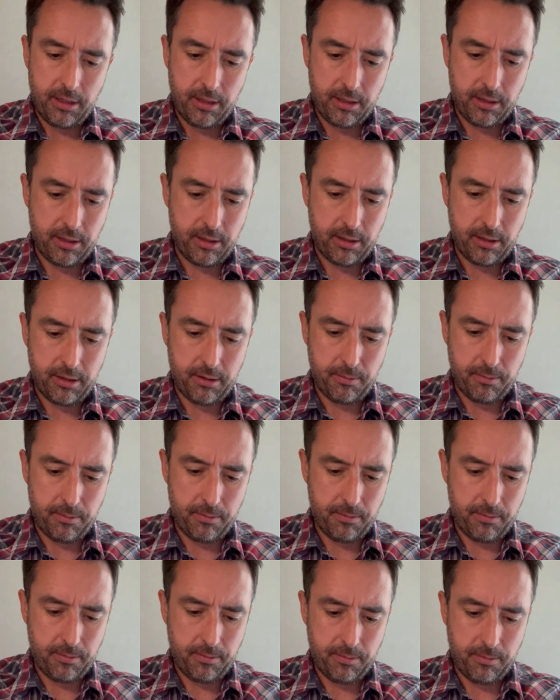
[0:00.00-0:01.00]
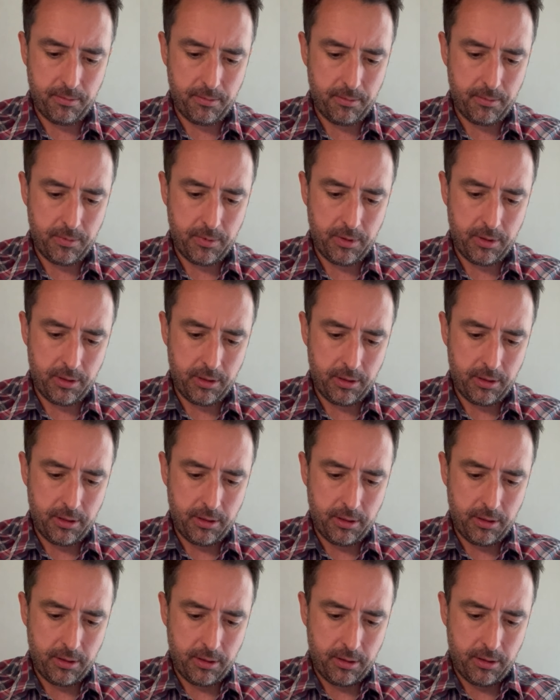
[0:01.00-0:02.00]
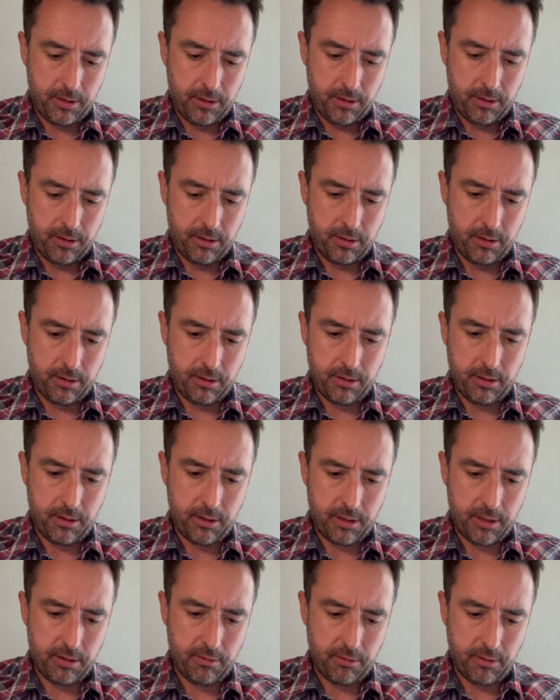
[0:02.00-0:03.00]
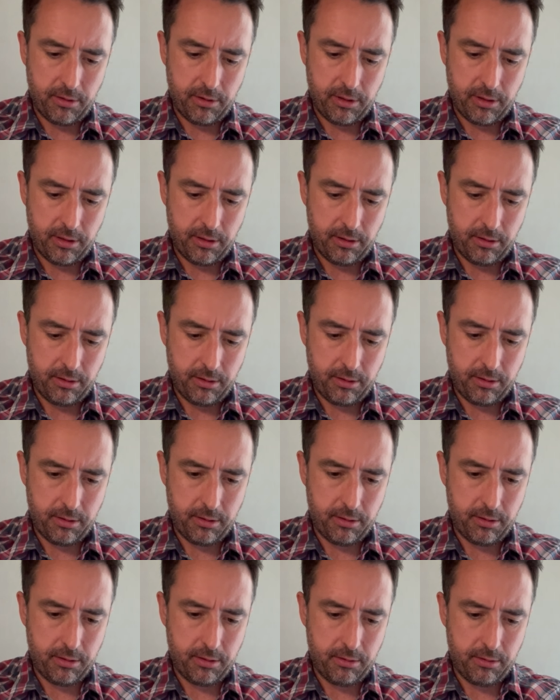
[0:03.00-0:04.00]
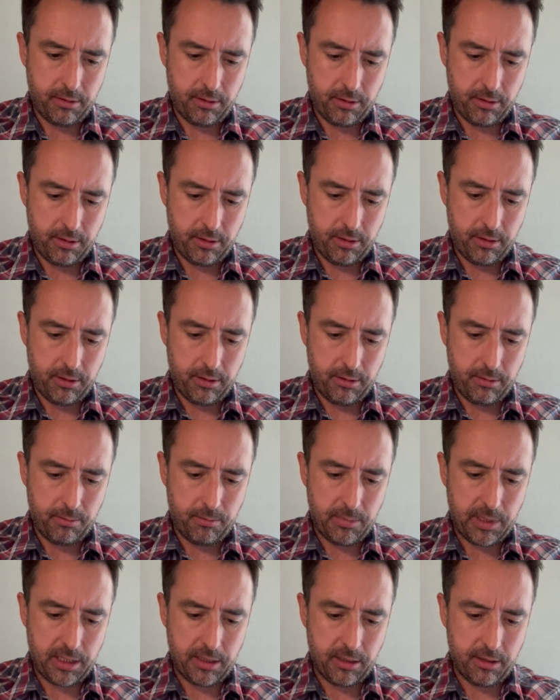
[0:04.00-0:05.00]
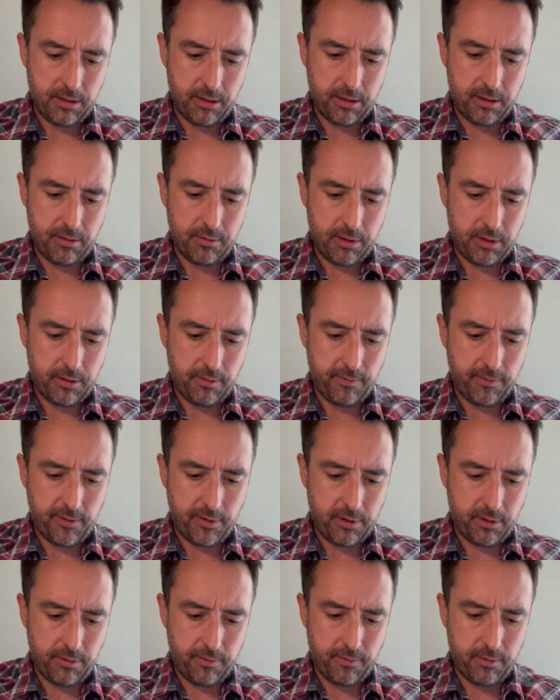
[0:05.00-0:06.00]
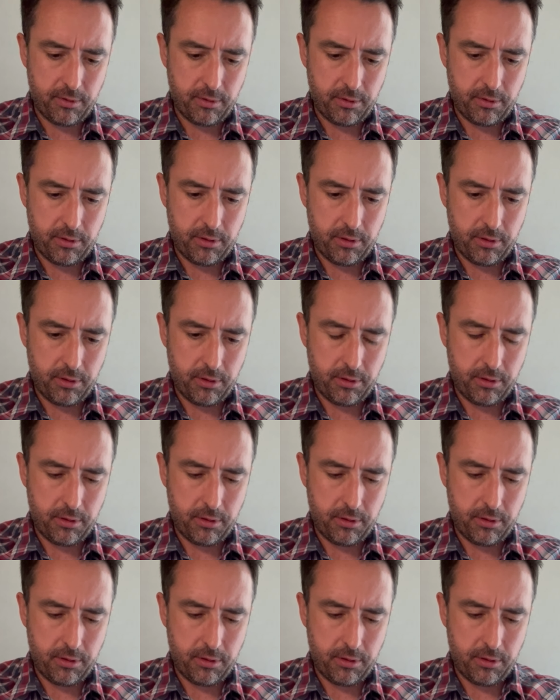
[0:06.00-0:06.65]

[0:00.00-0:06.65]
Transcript: Let's just see what the message is with the Four of Wands.